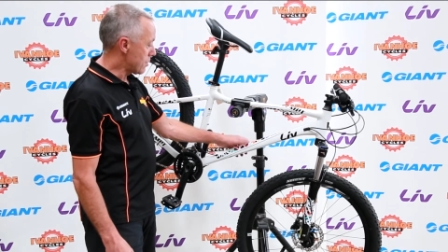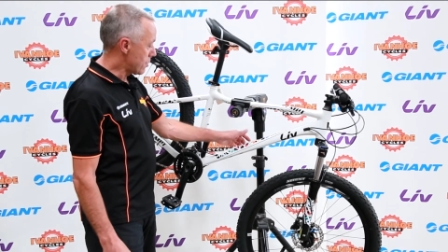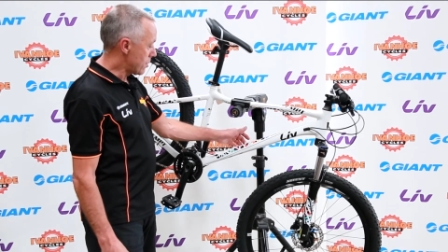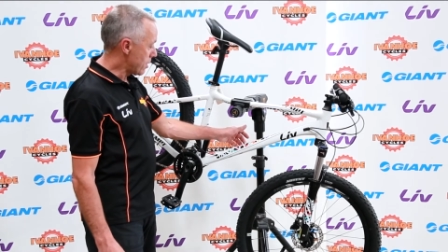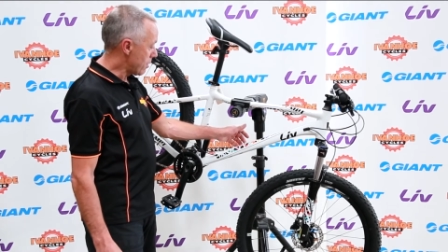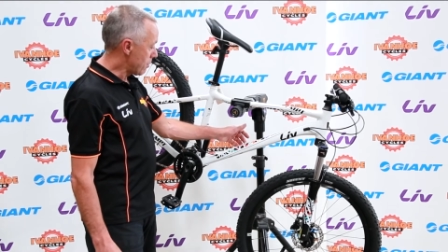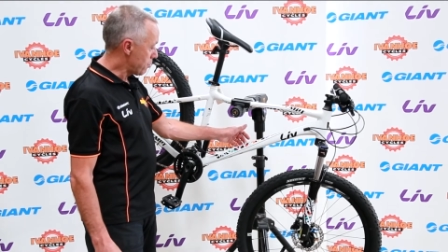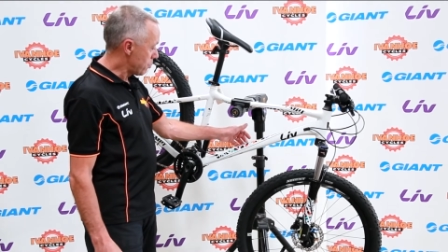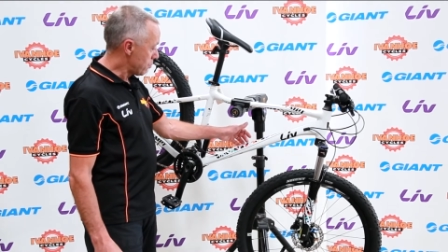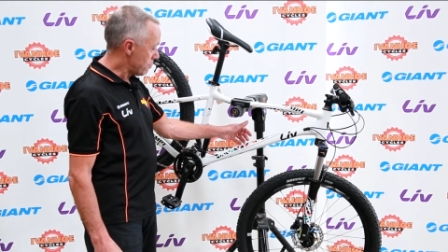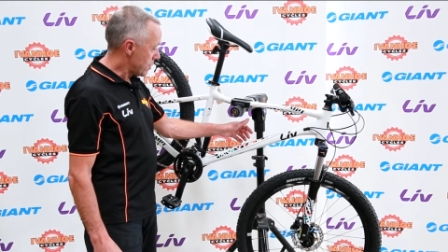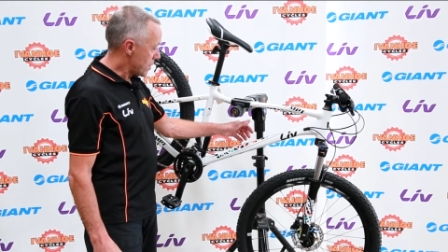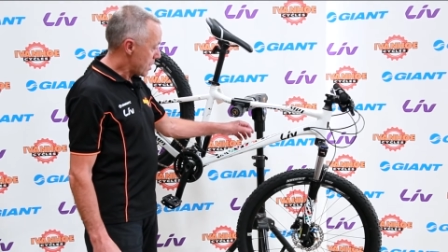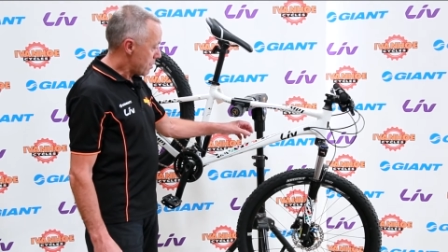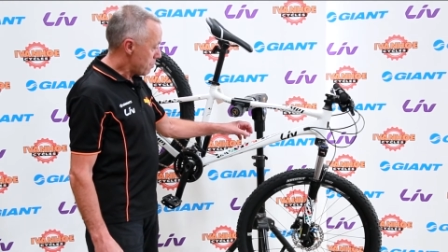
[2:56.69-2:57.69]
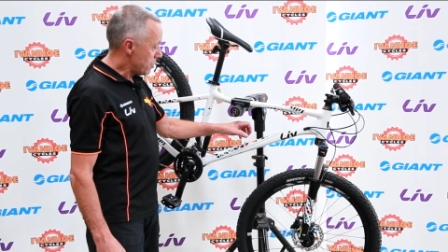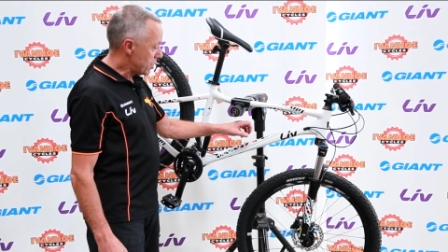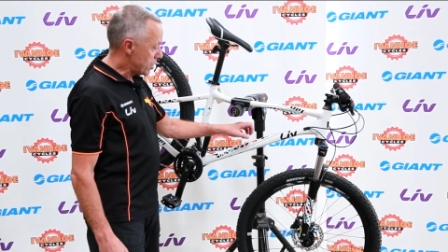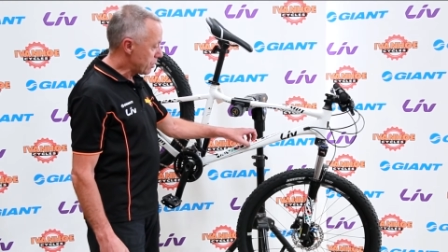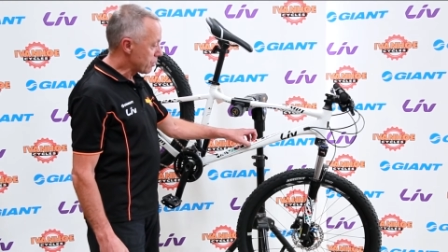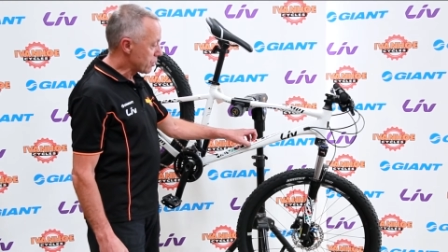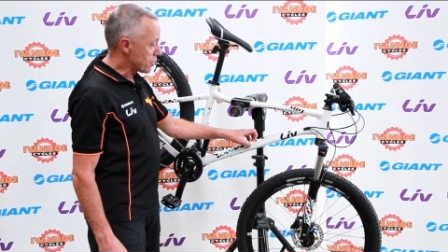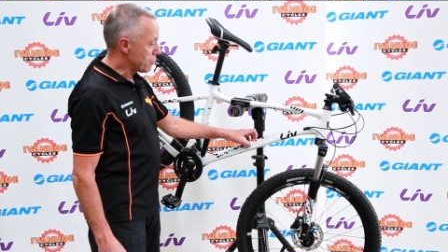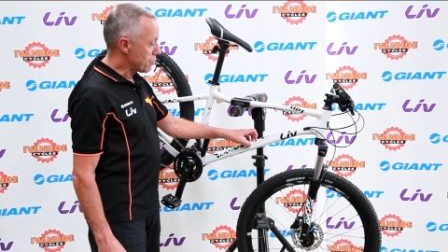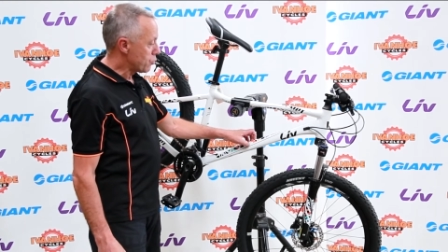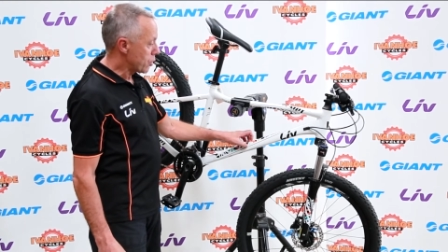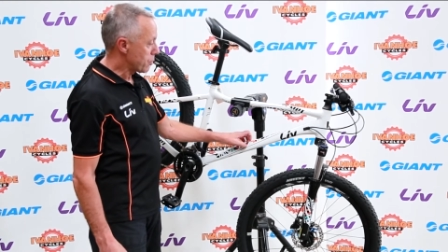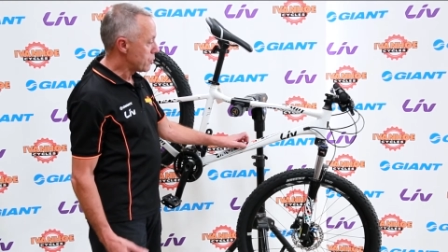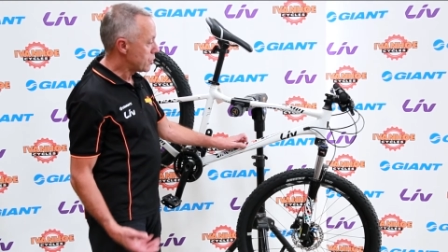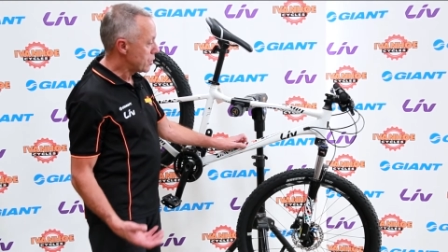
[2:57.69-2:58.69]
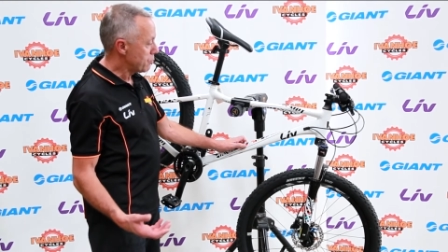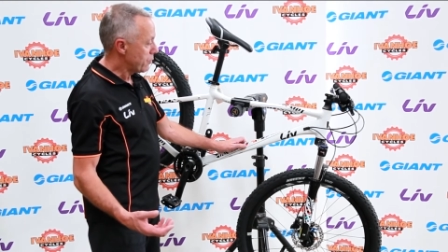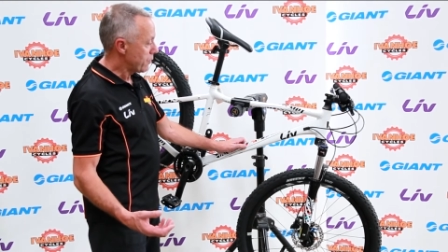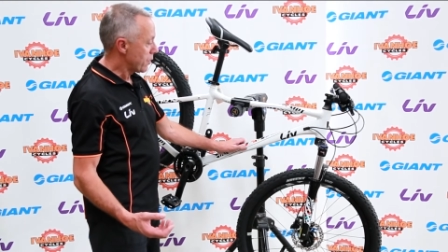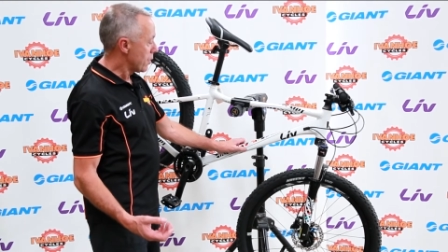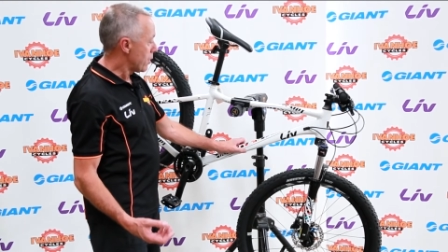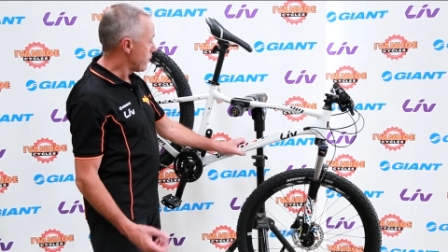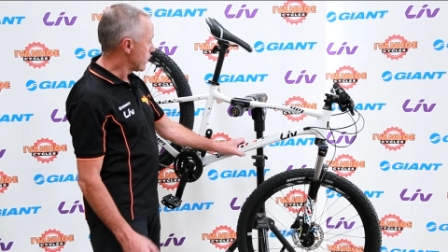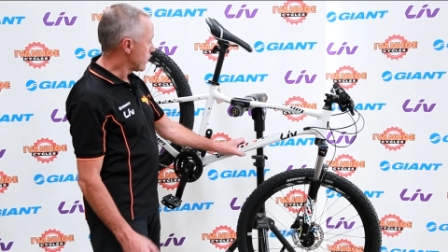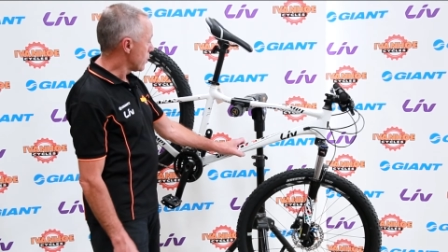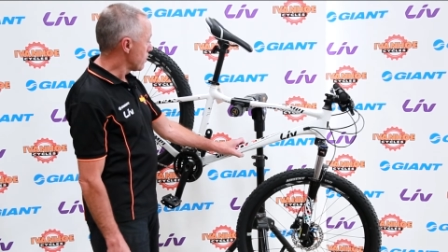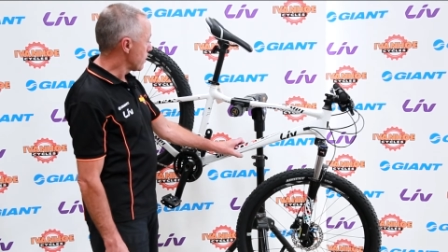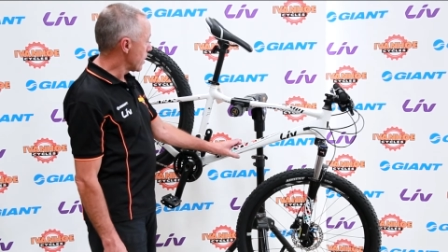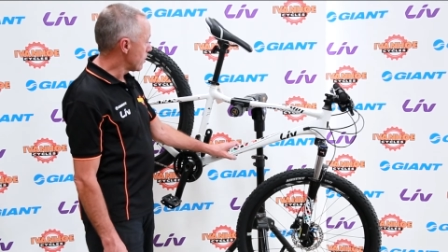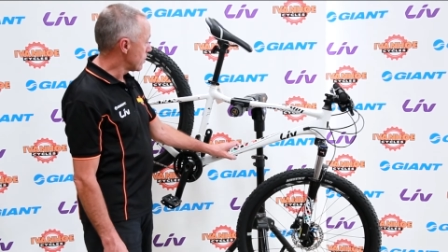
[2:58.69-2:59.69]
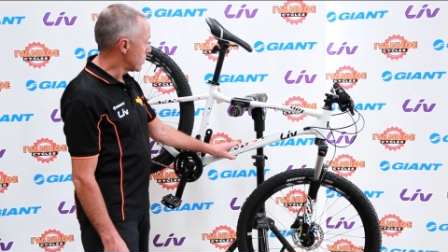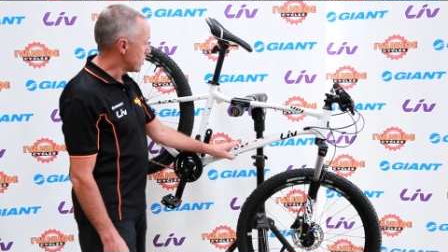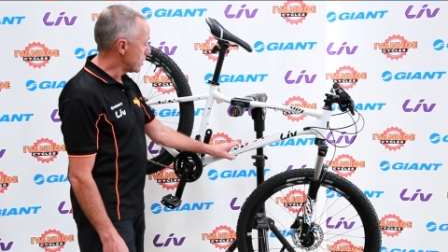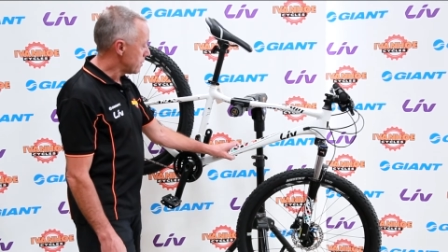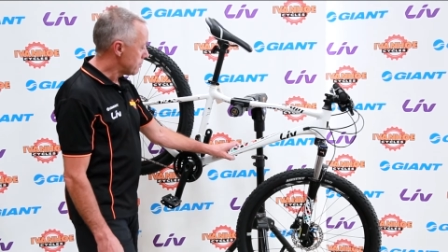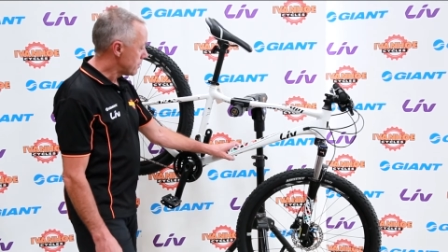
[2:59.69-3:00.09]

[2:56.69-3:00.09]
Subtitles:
their materials and workmanship with a lifetime guarantee.